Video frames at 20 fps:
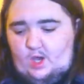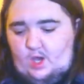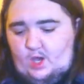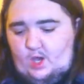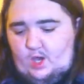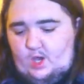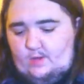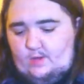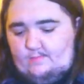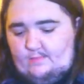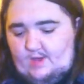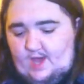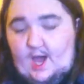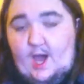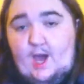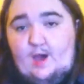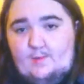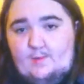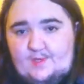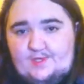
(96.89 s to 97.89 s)
Um,
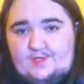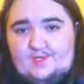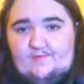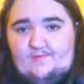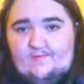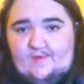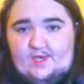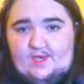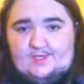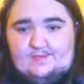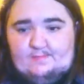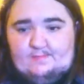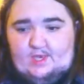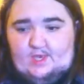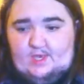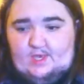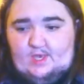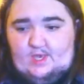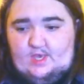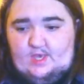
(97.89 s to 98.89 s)
how this affects
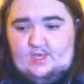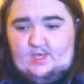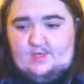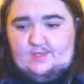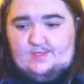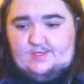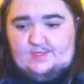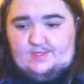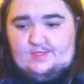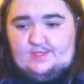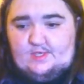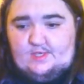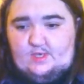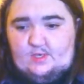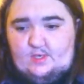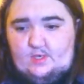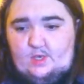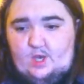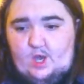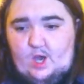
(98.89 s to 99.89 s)
me is
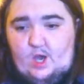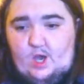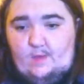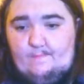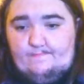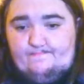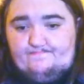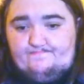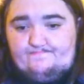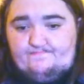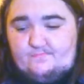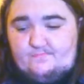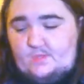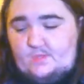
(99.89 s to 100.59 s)
um,